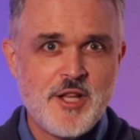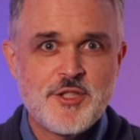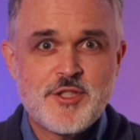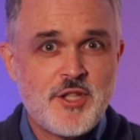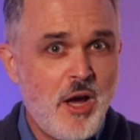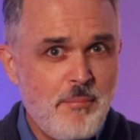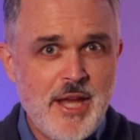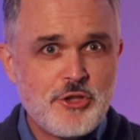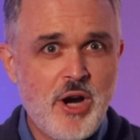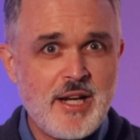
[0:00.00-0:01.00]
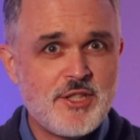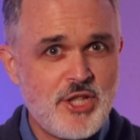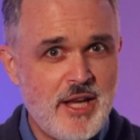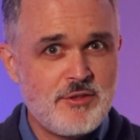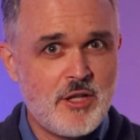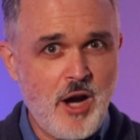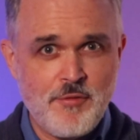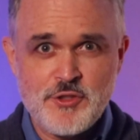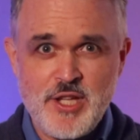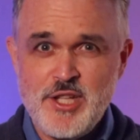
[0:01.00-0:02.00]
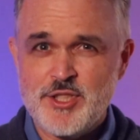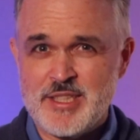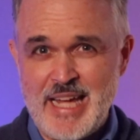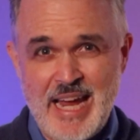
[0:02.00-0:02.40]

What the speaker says: Some may try to change the conversation,